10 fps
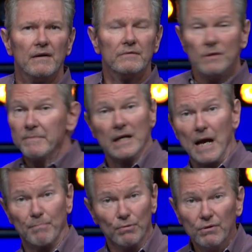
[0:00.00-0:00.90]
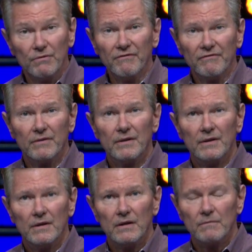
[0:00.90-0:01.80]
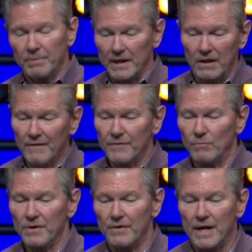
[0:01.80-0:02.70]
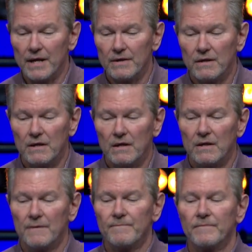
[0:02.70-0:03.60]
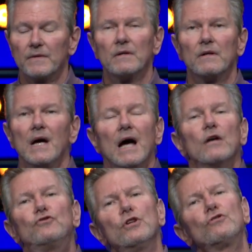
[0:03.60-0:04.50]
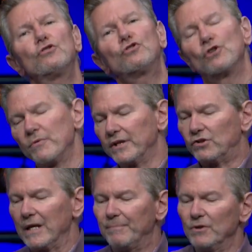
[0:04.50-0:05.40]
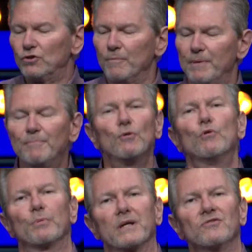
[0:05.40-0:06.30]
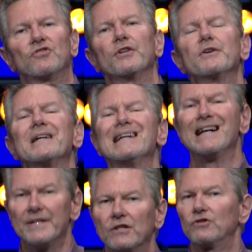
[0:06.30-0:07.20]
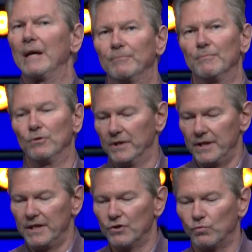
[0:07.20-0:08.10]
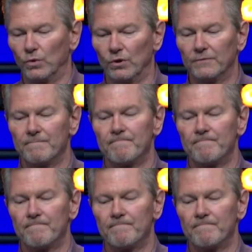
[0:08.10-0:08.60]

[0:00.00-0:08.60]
Didn't mean I approve but I love them where they're at. Jesus showed acceptance to people who were considered unacceptable in his world.